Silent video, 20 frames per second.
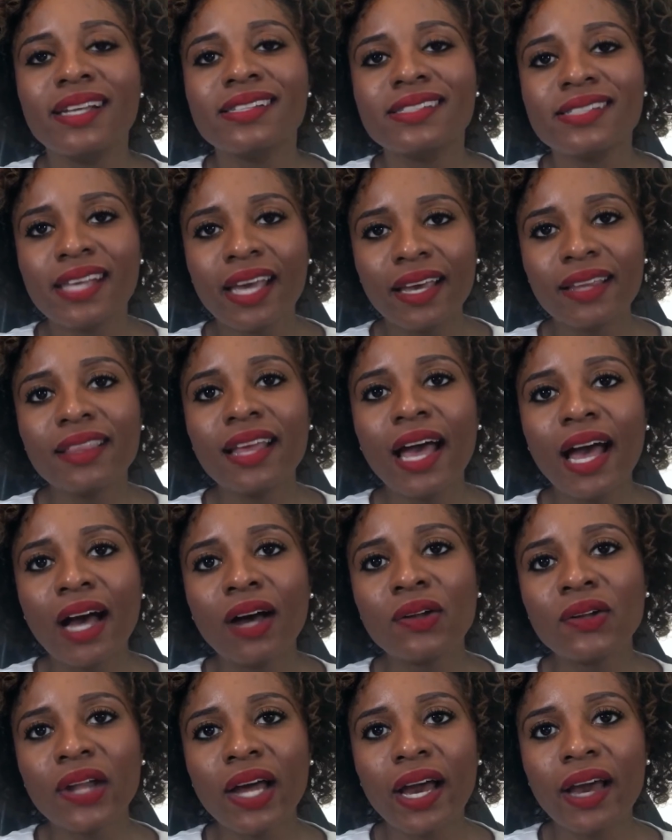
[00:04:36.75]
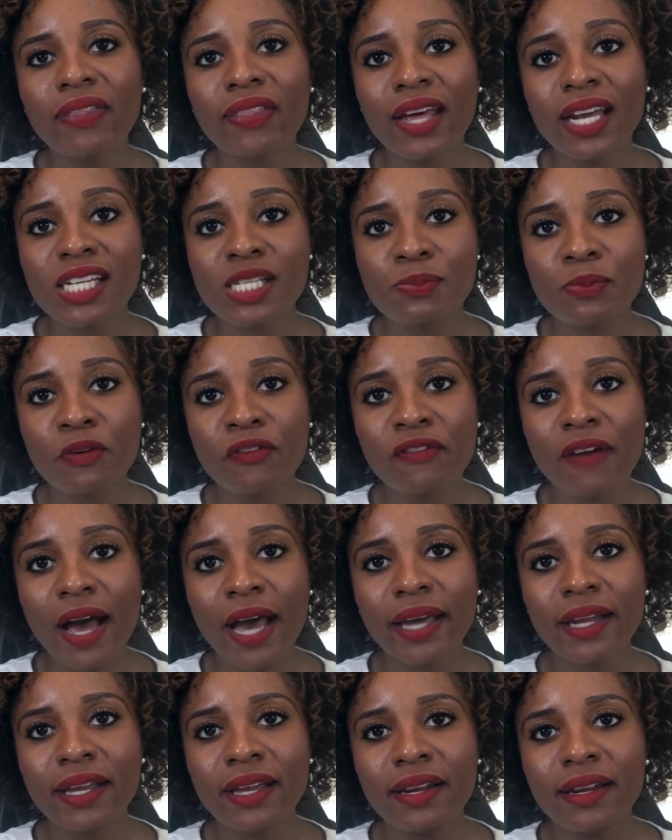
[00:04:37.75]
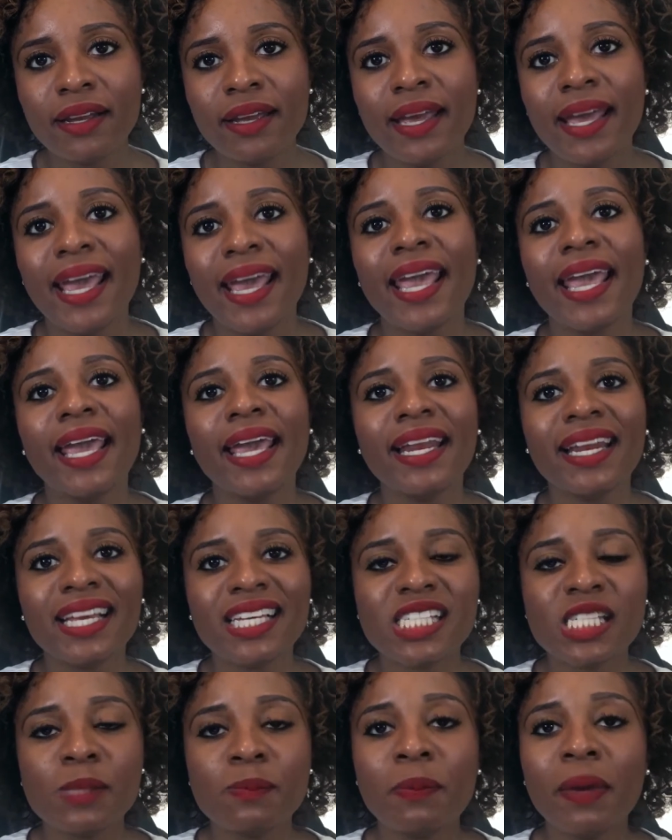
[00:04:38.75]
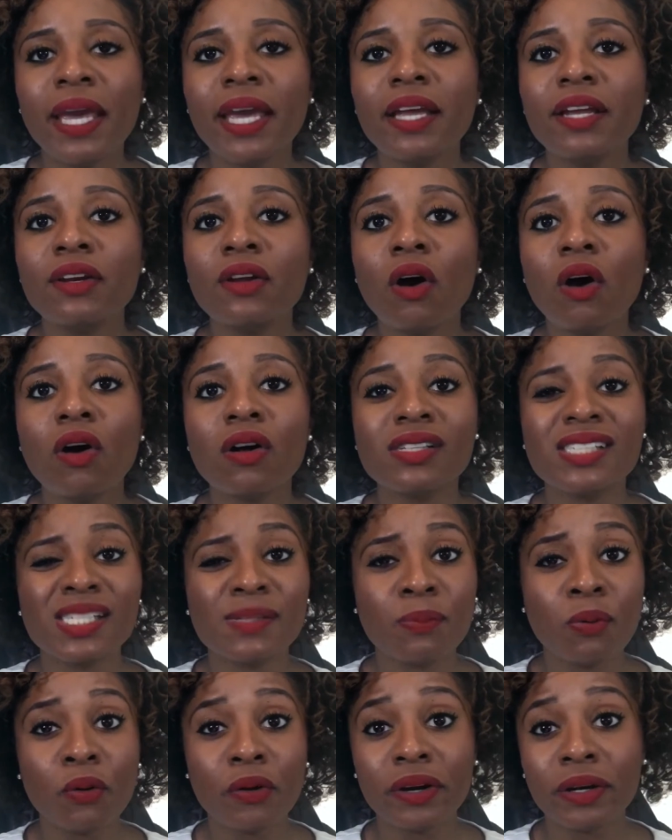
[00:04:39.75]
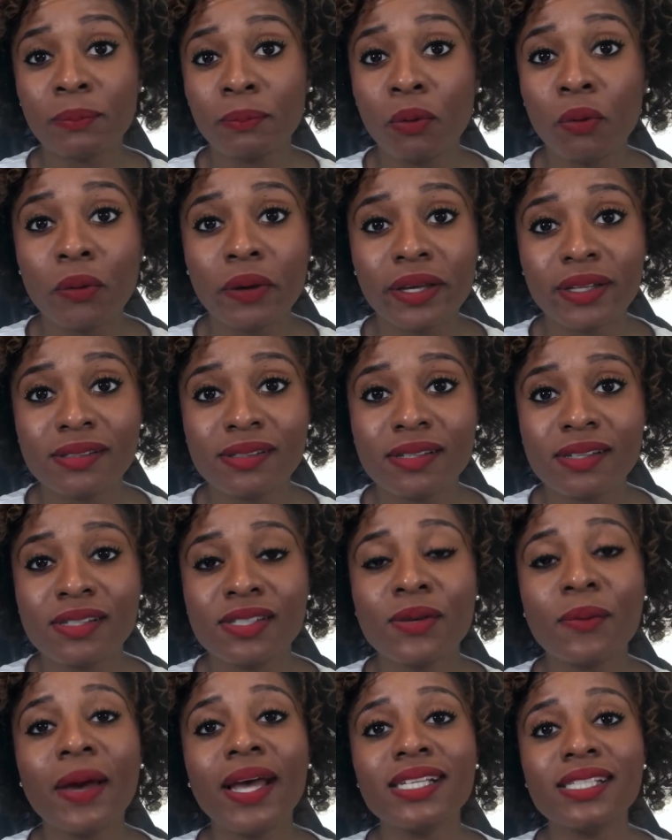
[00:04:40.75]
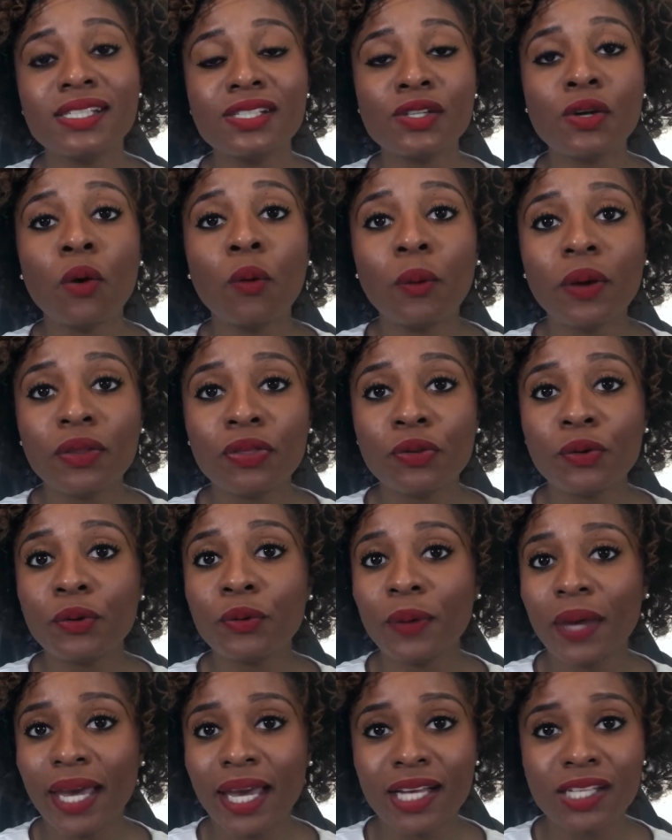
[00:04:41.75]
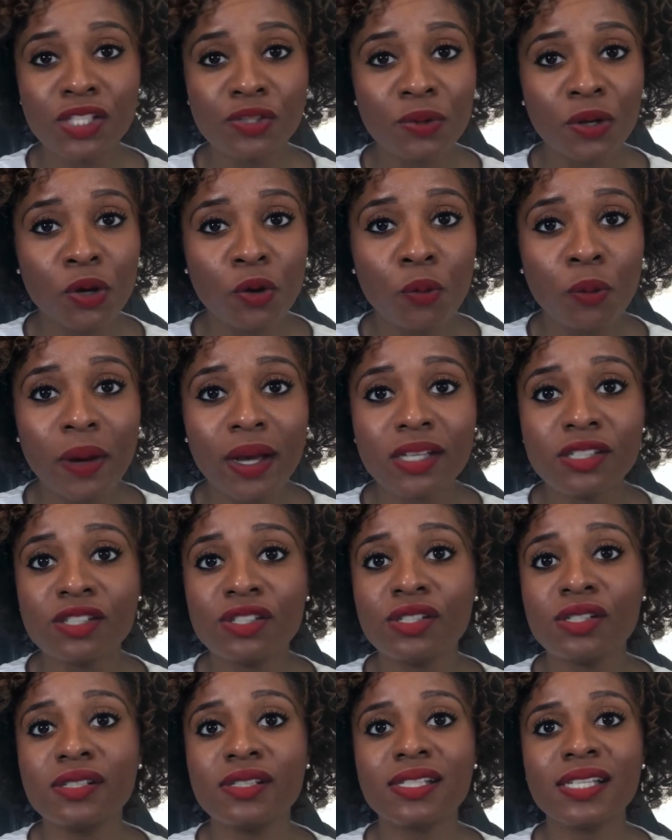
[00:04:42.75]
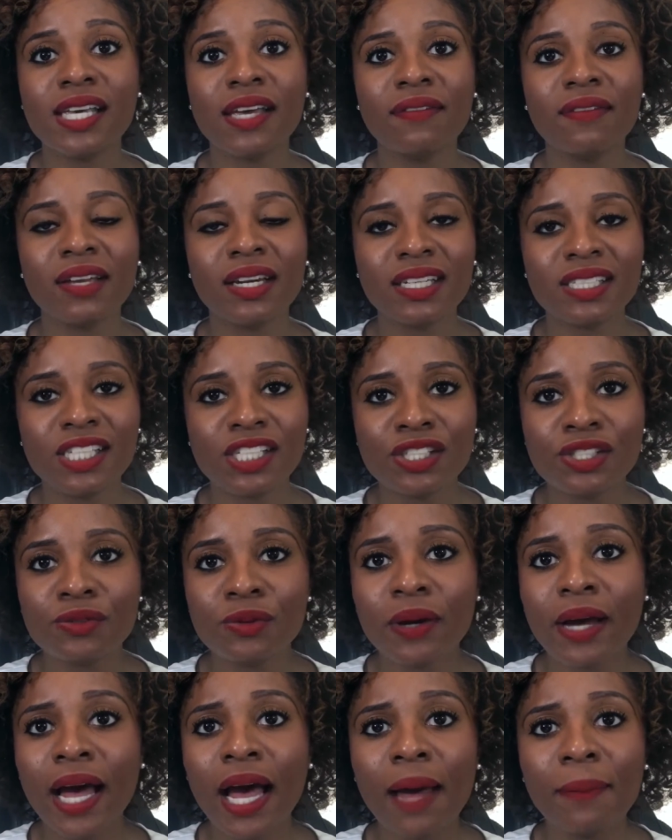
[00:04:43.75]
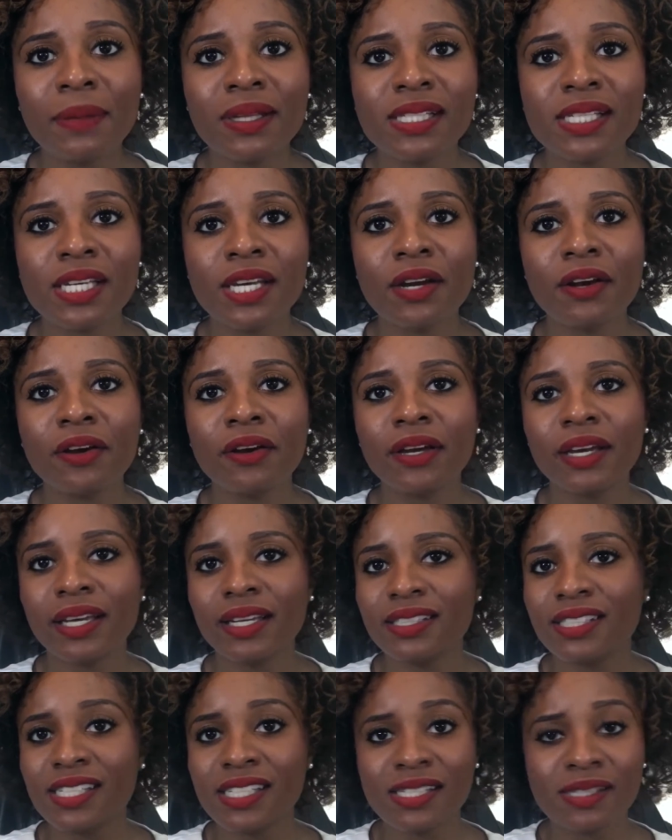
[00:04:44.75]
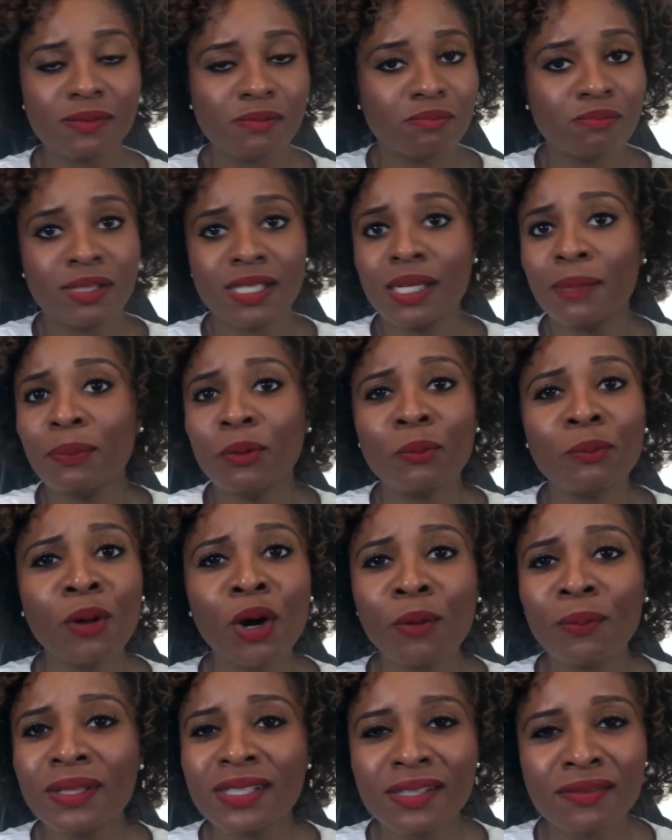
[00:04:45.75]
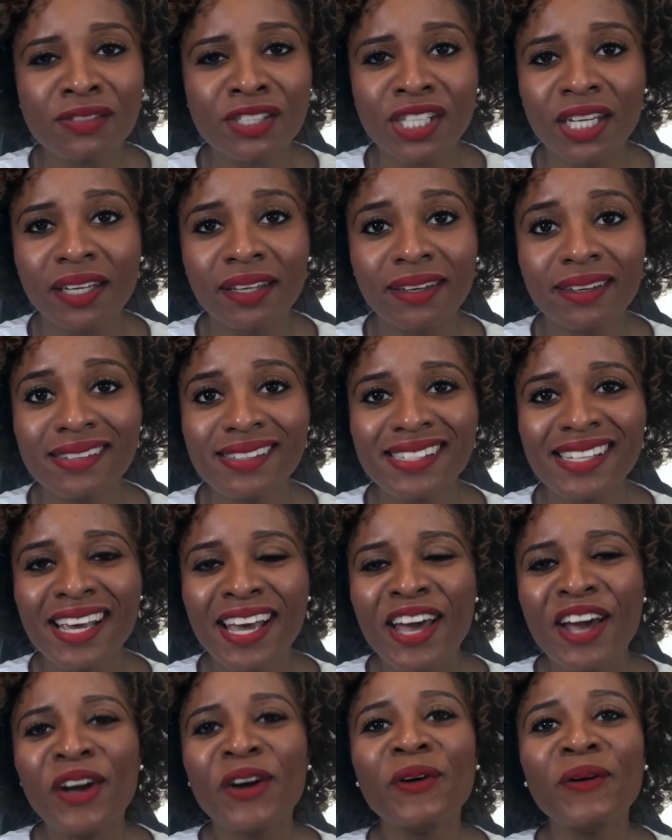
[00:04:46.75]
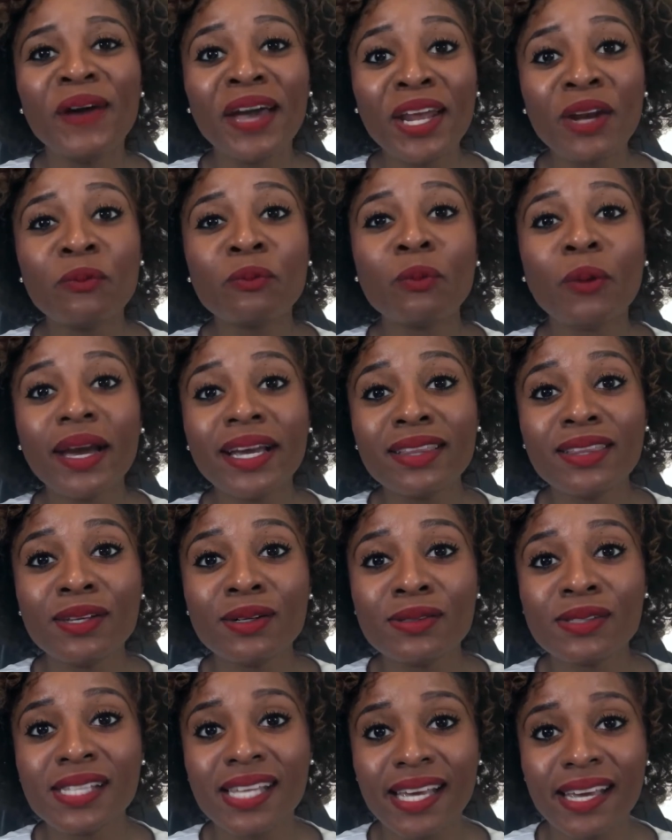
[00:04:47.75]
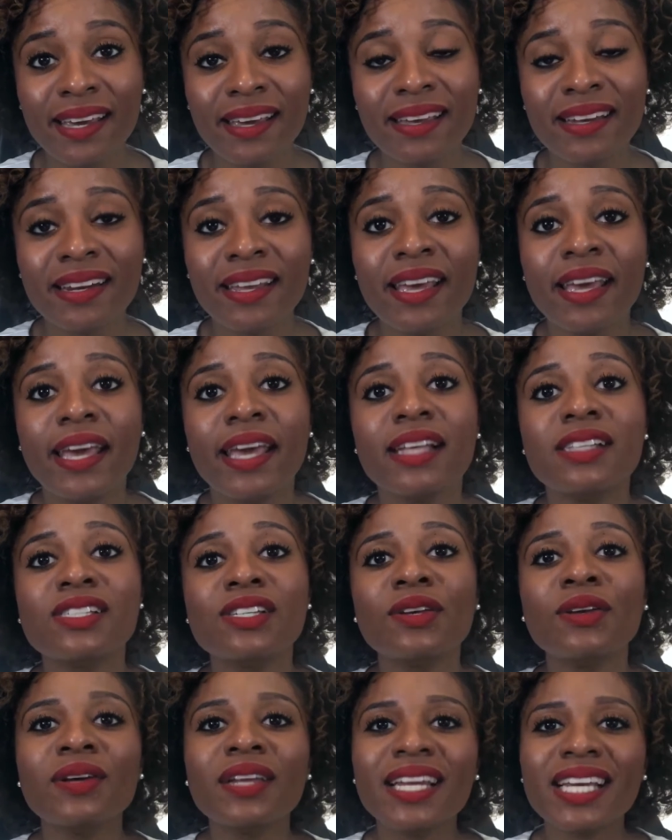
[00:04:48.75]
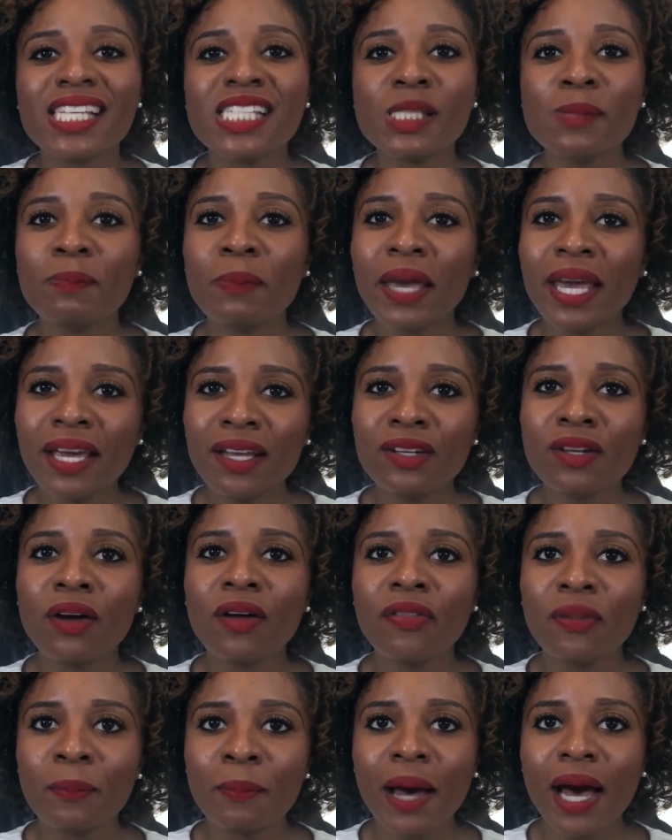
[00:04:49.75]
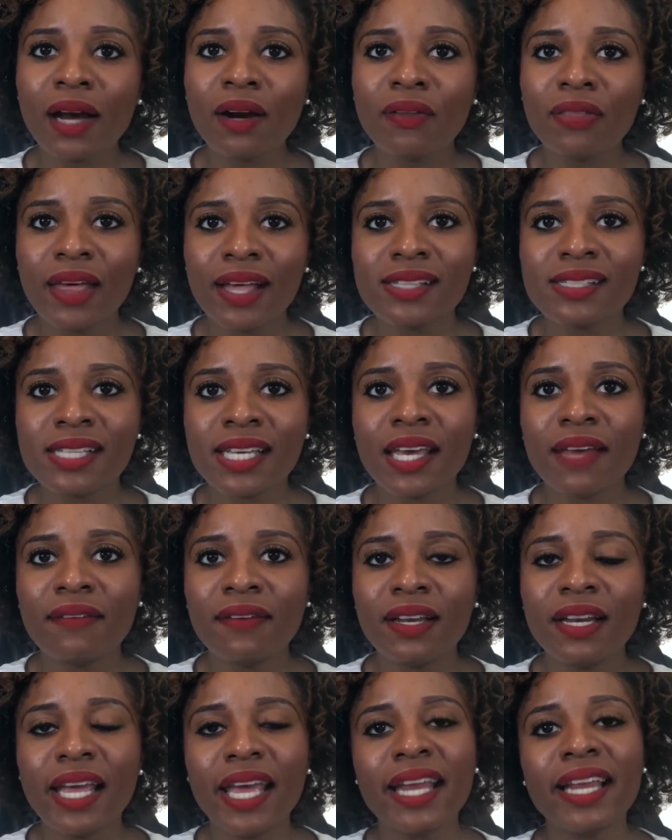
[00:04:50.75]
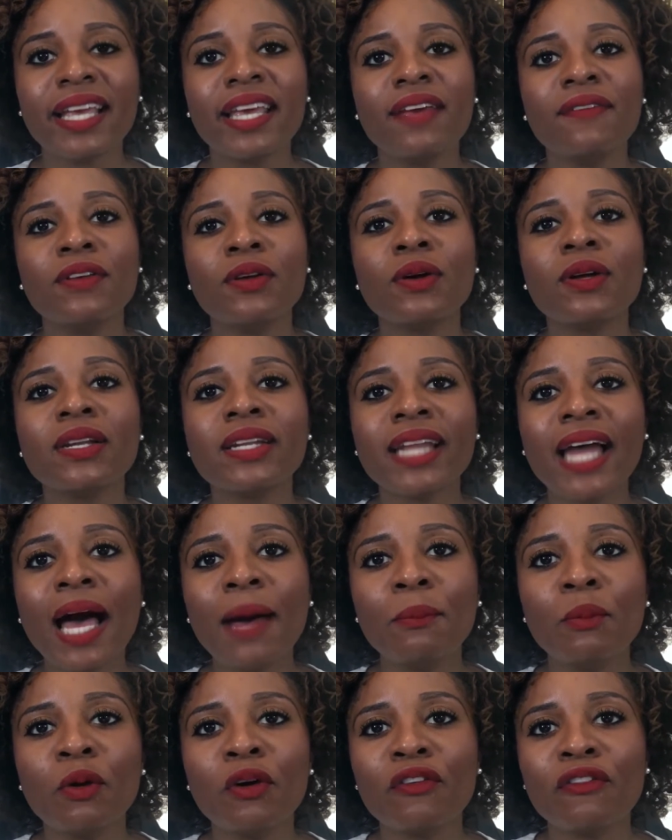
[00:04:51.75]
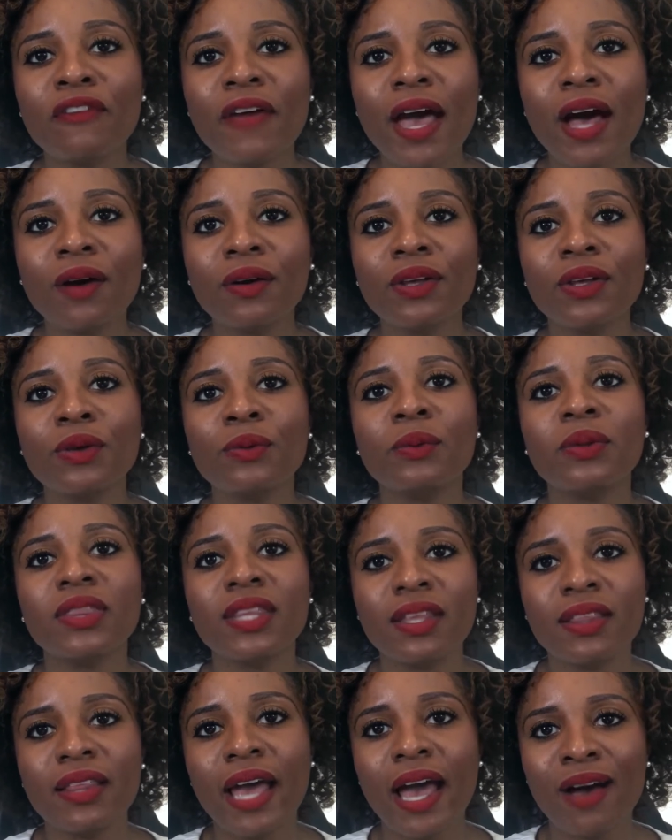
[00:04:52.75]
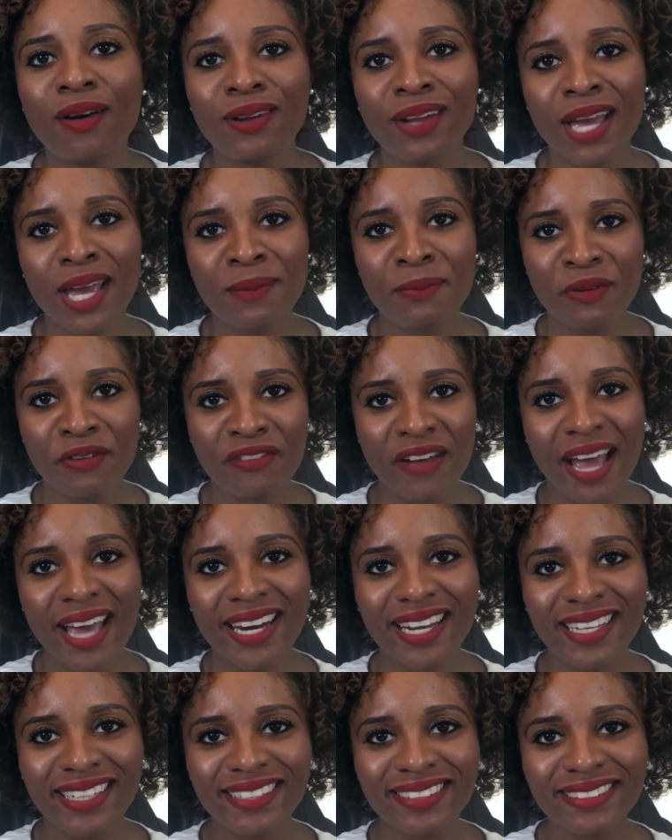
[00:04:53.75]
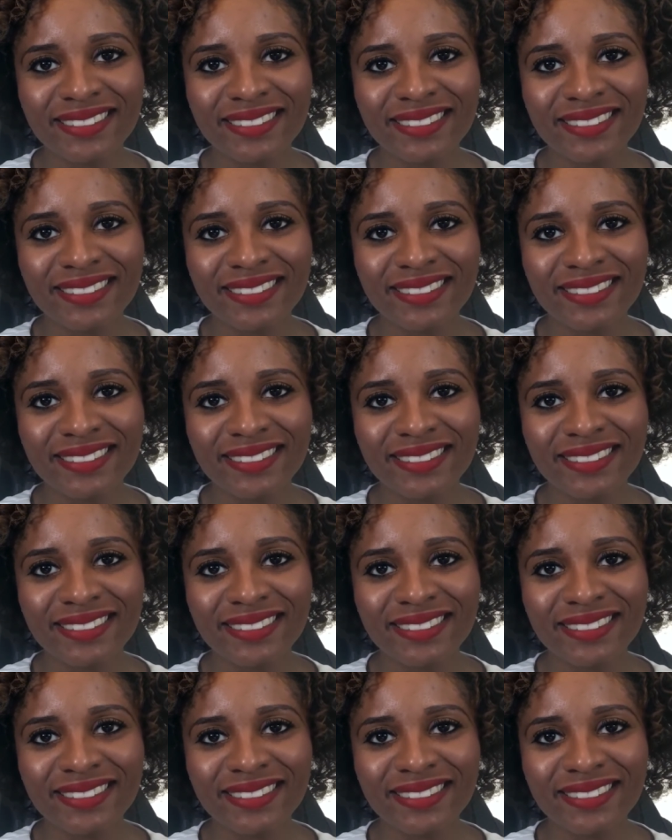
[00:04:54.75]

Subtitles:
Take the outline that is provided and expand on supporting points. So as he's going through answering questions, giving additional commentary, and just simple moments of genius, go ahead and write those in until you can expand on the model that's given and give you a lot more value within the outline provided.